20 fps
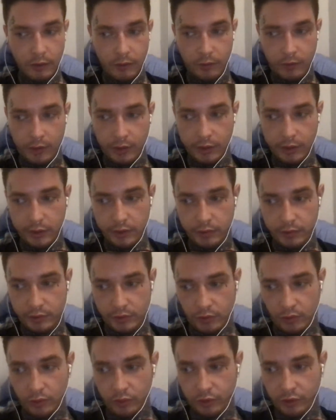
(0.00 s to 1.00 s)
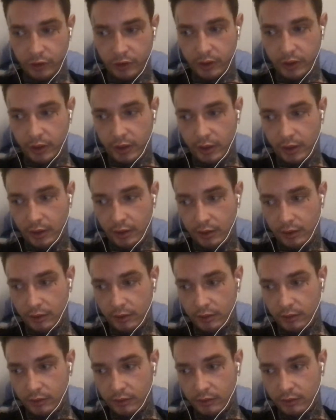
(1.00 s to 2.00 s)
Well, he was older and
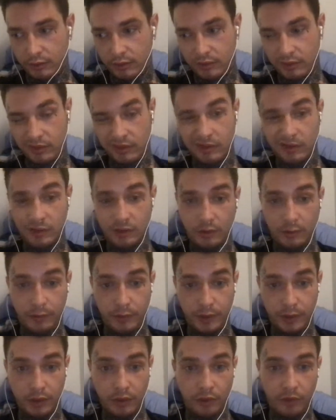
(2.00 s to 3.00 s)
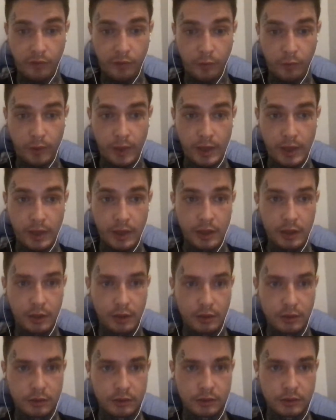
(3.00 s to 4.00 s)
a bit overweight,
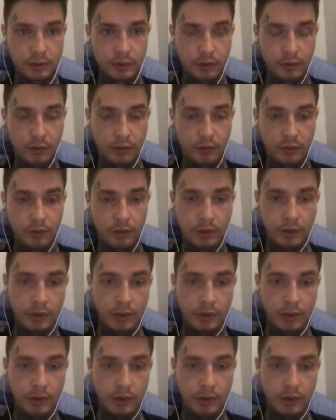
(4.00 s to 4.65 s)
so